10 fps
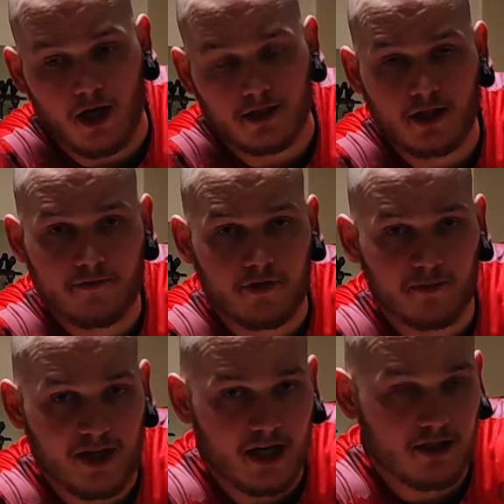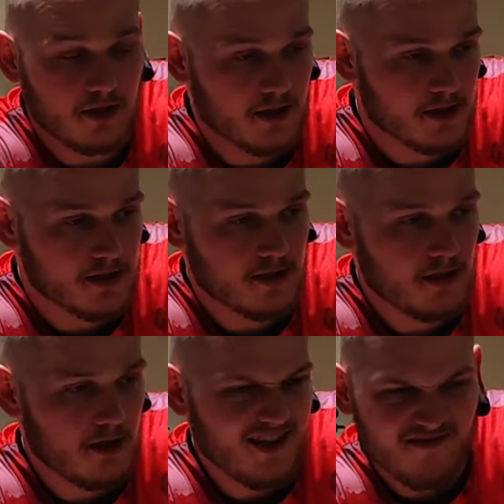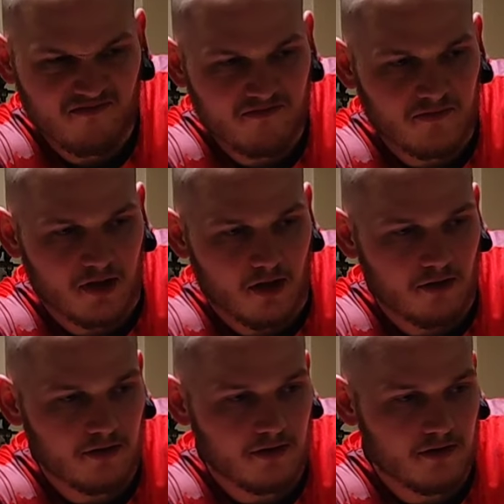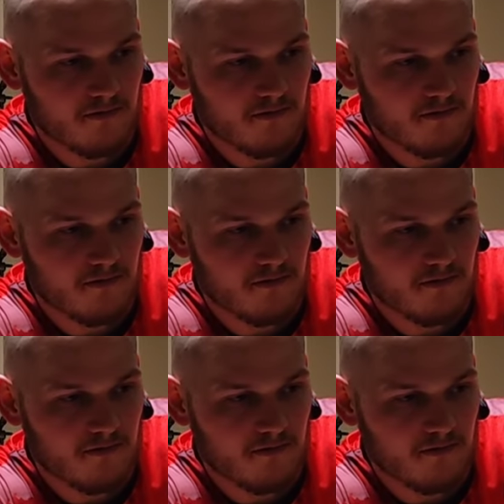I didn't film that because, you know,